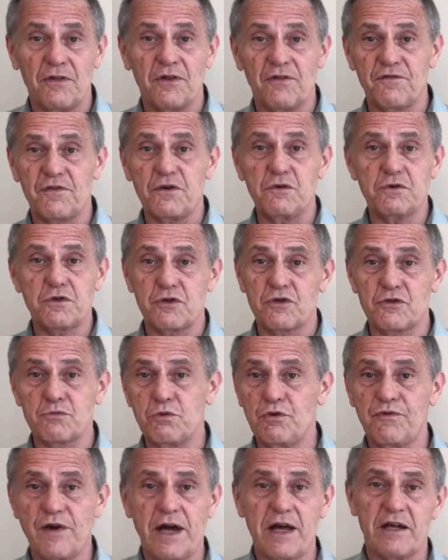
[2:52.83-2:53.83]
the futures
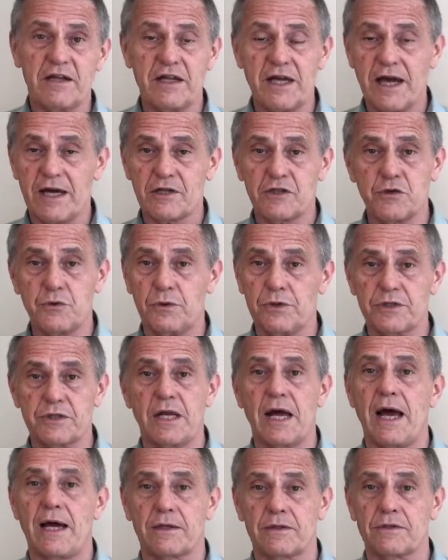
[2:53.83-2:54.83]
move ahead of the actual
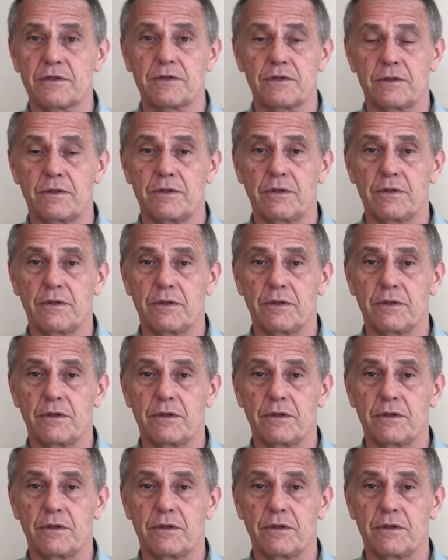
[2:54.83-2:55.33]
stocks.